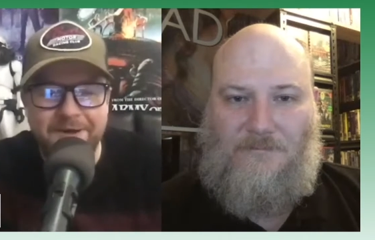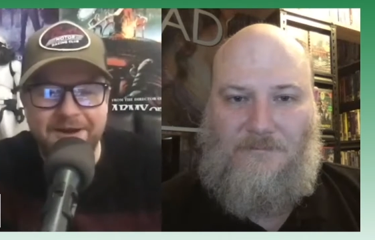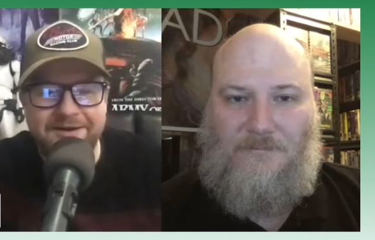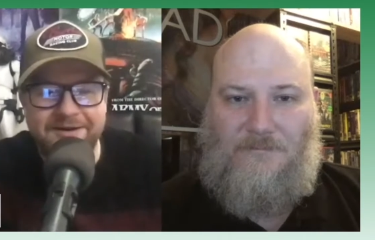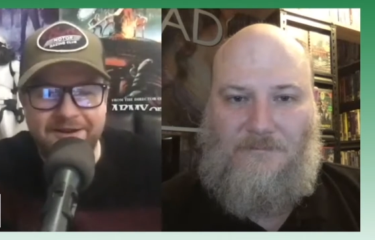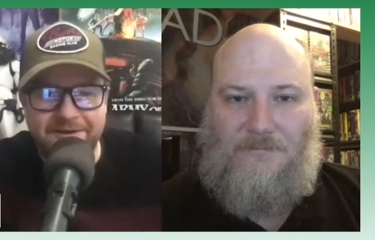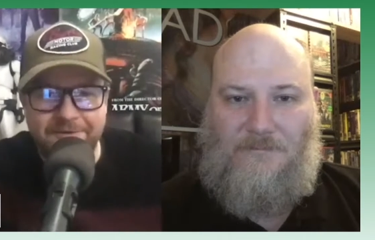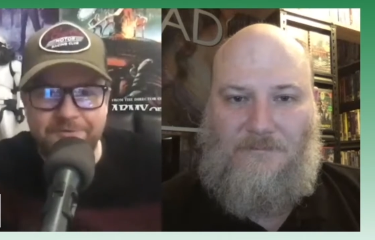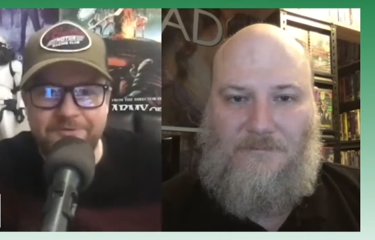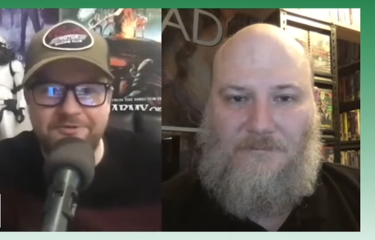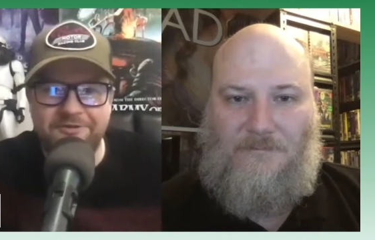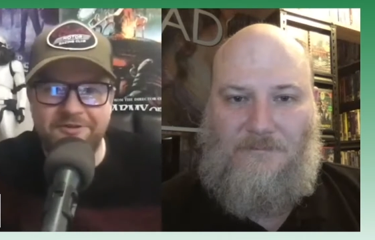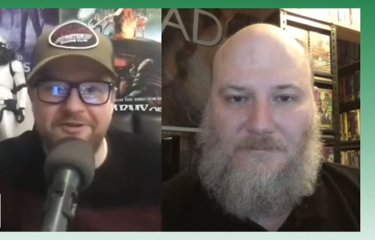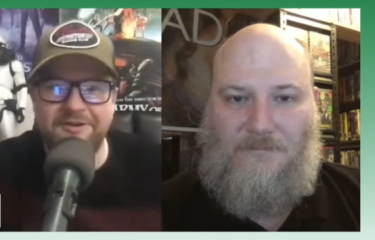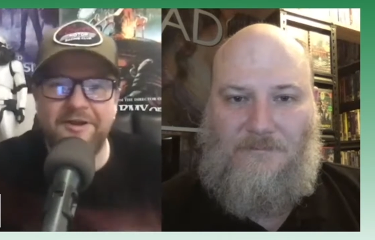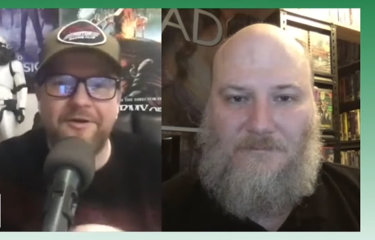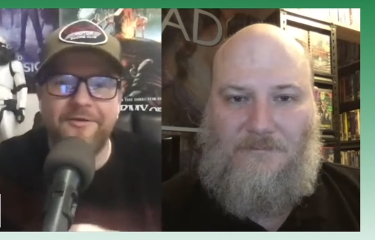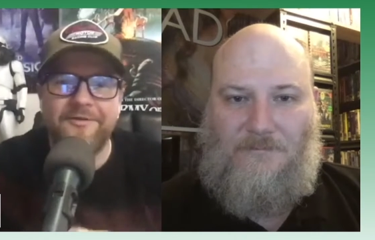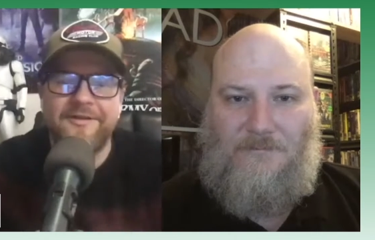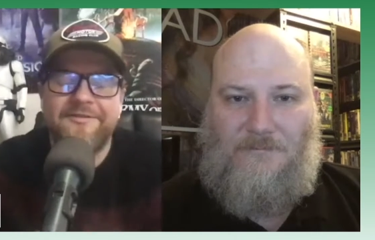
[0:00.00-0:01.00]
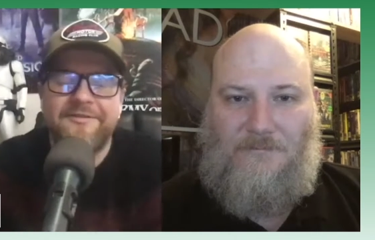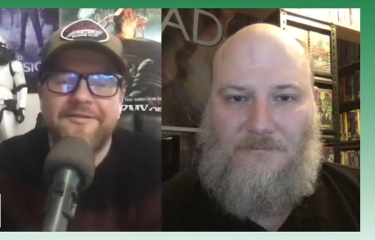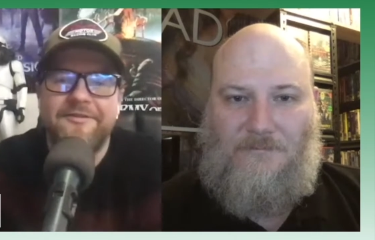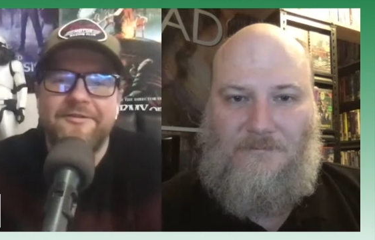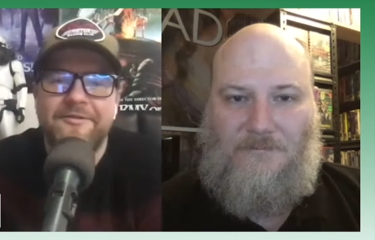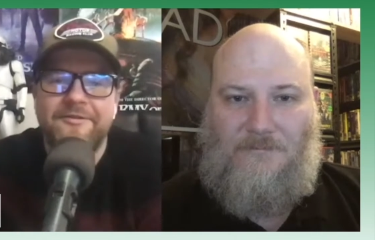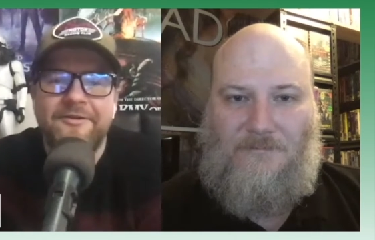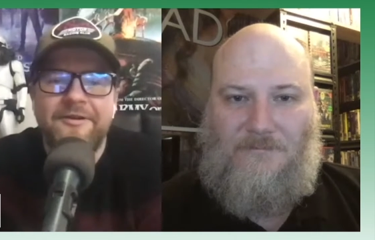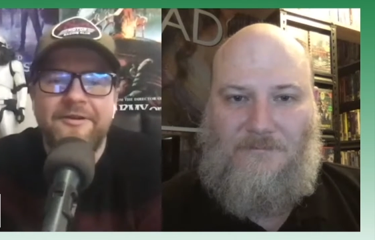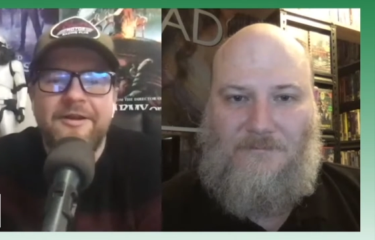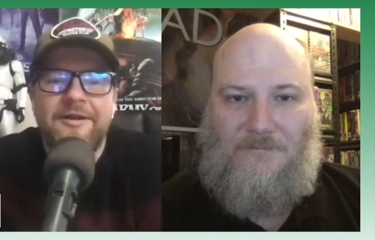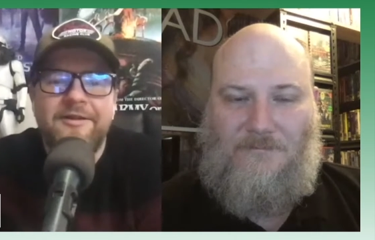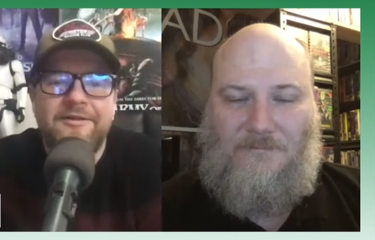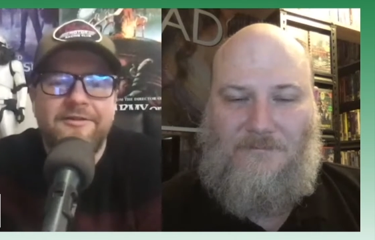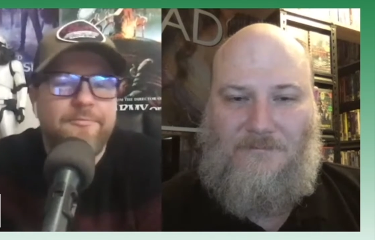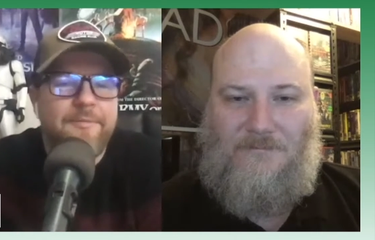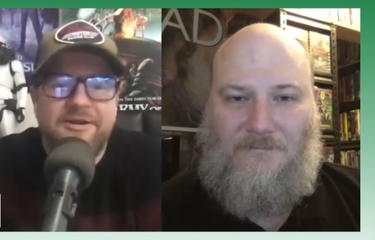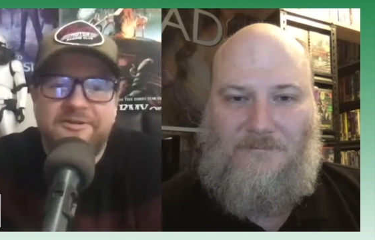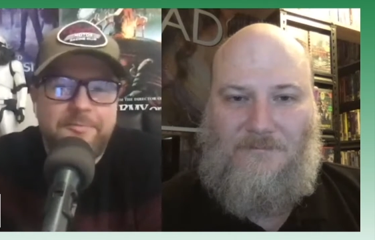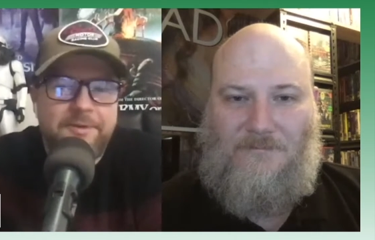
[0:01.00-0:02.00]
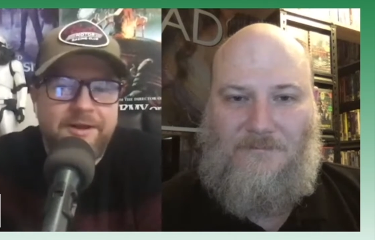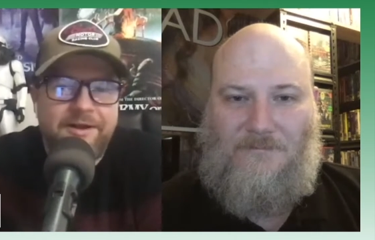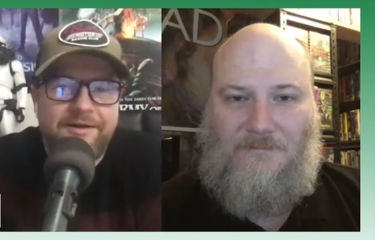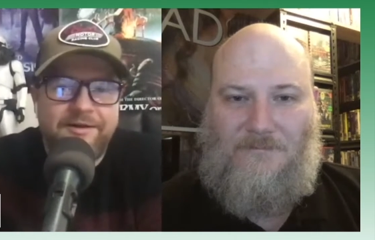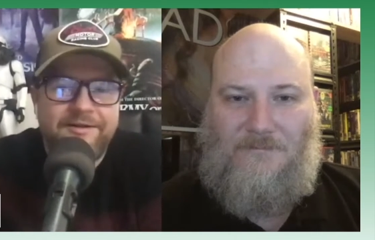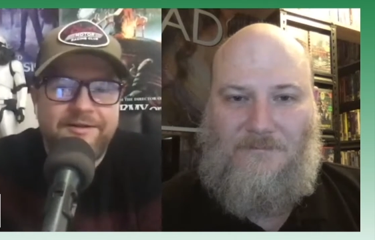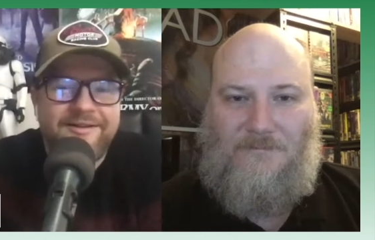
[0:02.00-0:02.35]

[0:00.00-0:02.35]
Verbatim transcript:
Speaker 1: Monday, which you can go and listen to. It's much better.